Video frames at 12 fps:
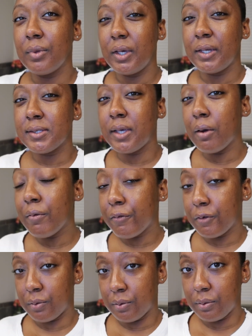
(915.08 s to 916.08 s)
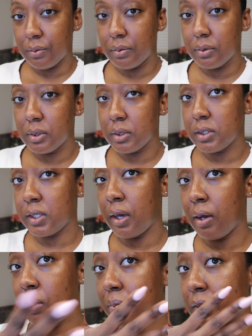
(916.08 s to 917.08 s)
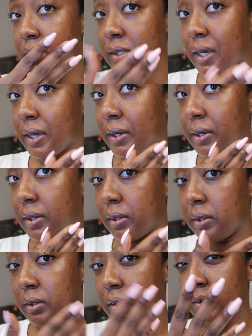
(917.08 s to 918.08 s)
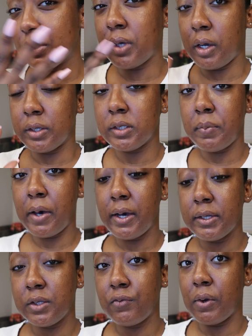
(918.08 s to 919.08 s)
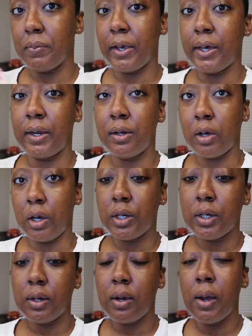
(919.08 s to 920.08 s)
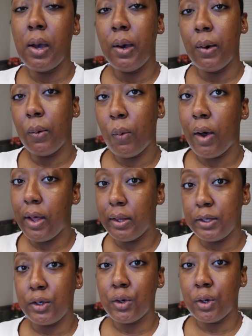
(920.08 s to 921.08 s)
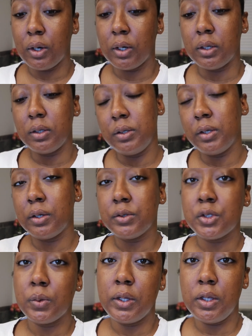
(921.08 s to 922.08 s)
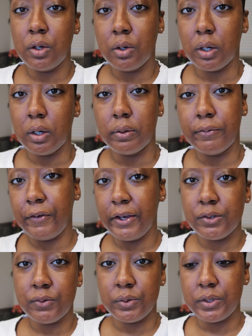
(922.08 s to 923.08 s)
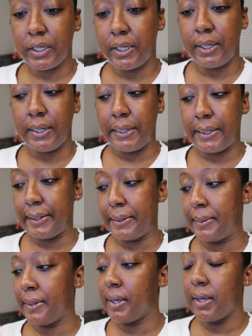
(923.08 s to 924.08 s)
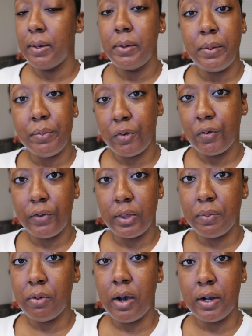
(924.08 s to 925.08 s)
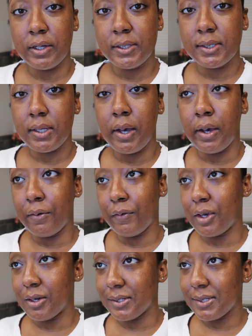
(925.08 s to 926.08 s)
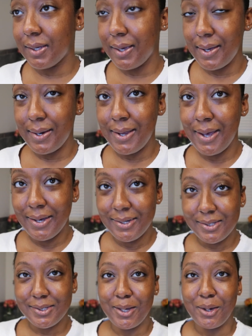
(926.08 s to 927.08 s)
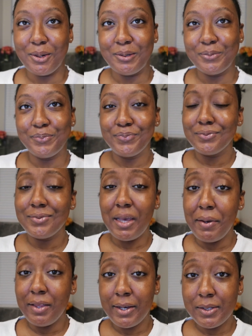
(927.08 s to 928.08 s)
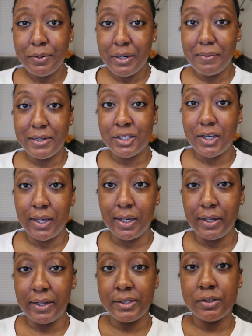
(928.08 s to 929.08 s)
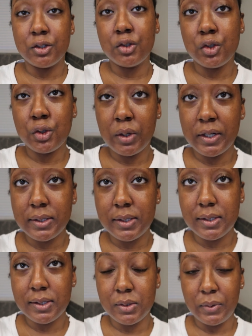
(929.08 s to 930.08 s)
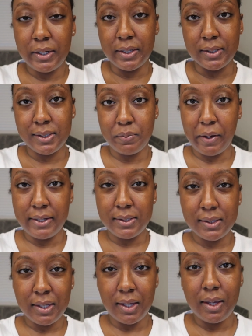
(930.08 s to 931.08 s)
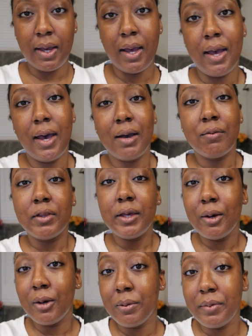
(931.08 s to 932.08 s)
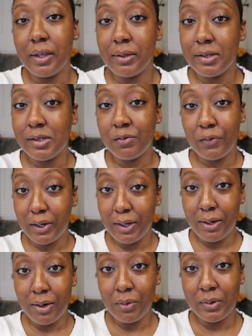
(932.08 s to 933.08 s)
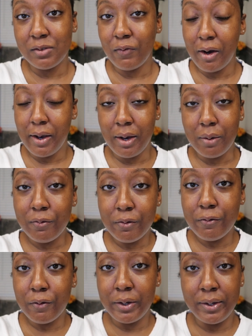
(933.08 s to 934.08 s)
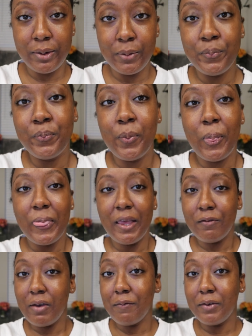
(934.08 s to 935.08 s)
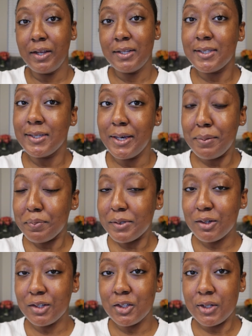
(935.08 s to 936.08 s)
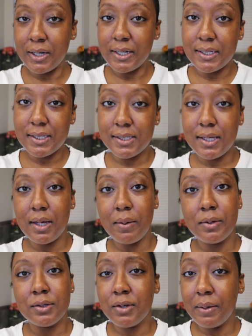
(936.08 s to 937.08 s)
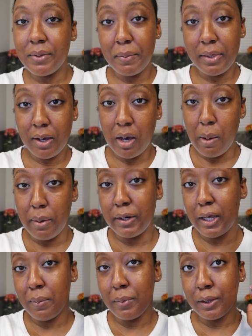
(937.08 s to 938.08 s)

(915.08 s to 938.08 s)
it's helpful to help protect those dark spots from getting darker while you're, you know, doing your face routine and improving the progress of your skin. So I mean, that's pretty much it. It's short, sweet, and spicy. I really hope that this video was very helpful for you. If you have any tips or tricks, drop them in the comment down